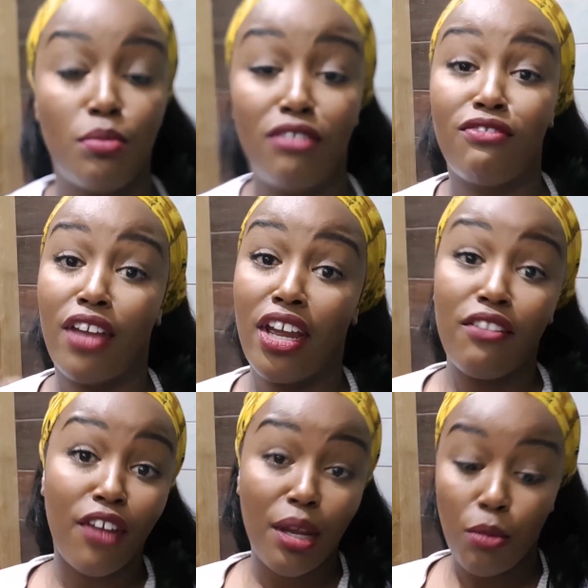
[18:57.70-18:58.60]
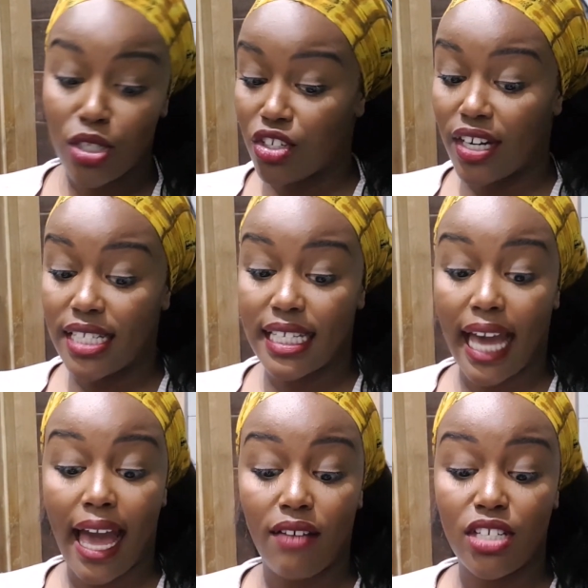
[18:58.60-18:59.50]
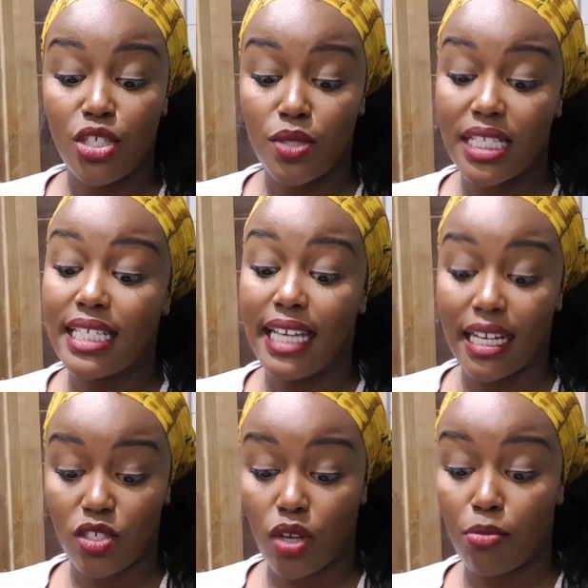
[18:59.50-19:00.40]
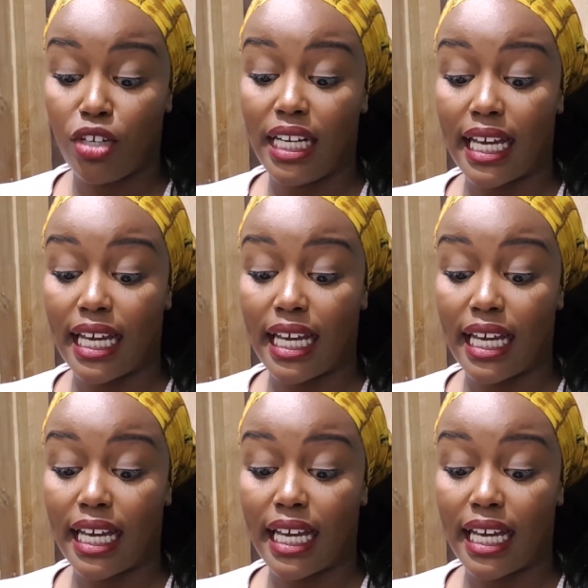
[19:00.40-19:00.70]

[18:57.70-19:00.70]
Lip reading: to be very moisturizing. I haven't used it yet, so I'm really